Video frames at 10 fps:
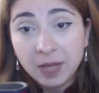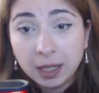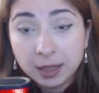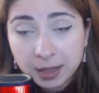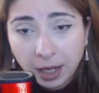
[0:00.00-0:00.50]

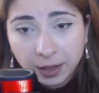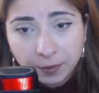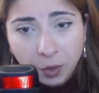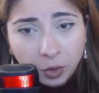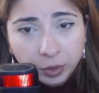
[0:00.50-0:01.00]
it's kind
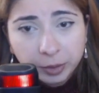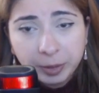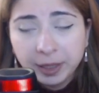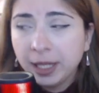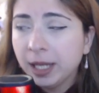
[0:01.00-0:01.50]
of old
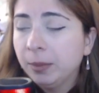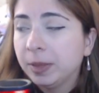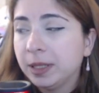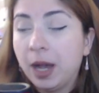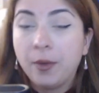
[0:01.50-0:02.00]
opening,
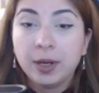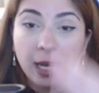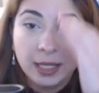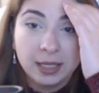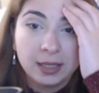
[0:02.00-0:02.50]
but
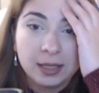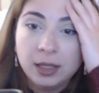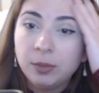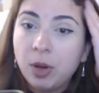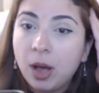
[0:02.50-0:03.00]
nowadays it's
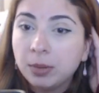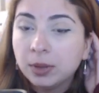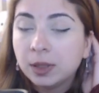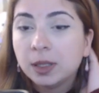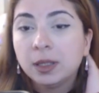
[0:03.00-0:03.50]
still
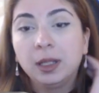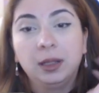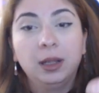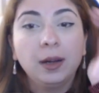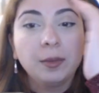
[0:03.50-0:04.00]
popular and
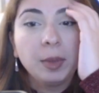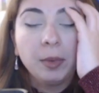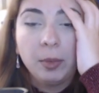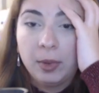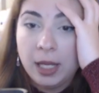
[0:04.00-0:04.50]
a lot of
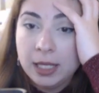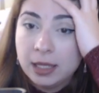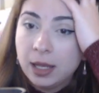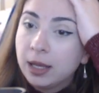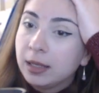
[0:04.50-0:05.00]
people place
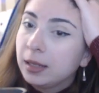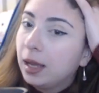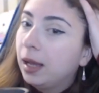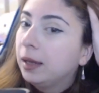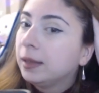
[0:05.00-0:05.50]
it
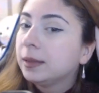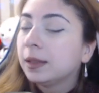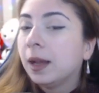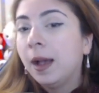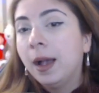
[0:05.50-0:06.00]
and
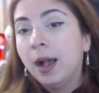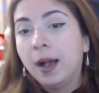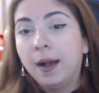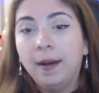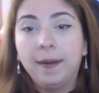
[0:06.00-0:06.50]

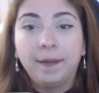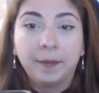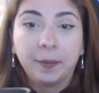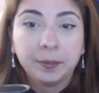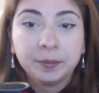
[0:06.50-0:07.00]

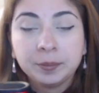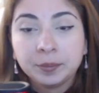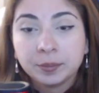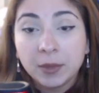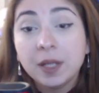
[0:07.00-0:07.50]
um
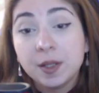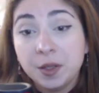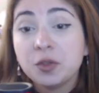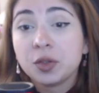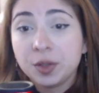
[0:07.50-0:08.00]
it's
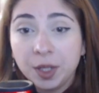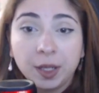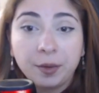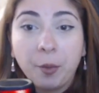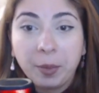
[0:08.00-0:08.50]

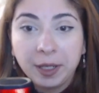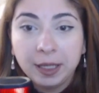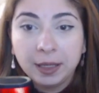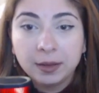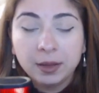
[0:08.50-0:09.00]
interesting
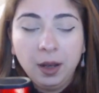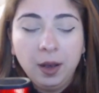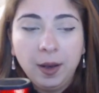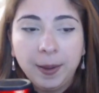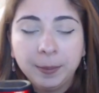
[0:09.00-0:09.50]
opening.
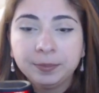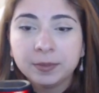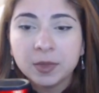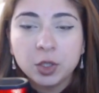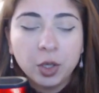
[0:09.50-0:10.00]
Um
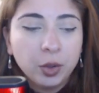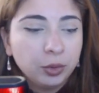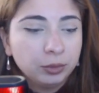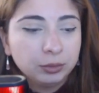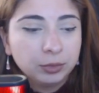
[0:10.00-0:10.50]

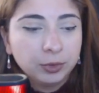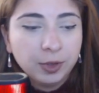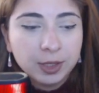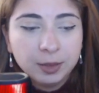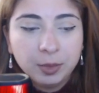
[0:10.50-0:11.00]
so
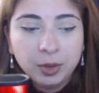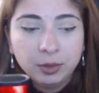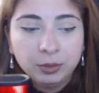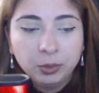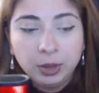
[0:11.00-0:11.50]
first of
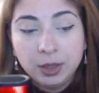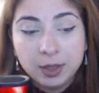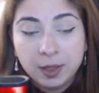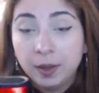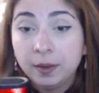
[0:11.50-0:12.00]
all, what is
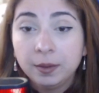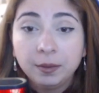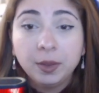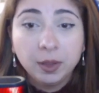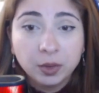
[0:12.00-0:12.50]
the
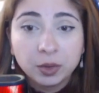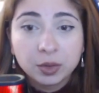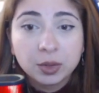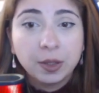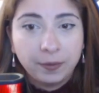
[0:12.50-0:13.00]

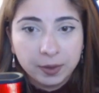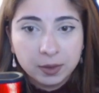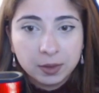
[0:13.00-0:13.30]
Philidor's defense?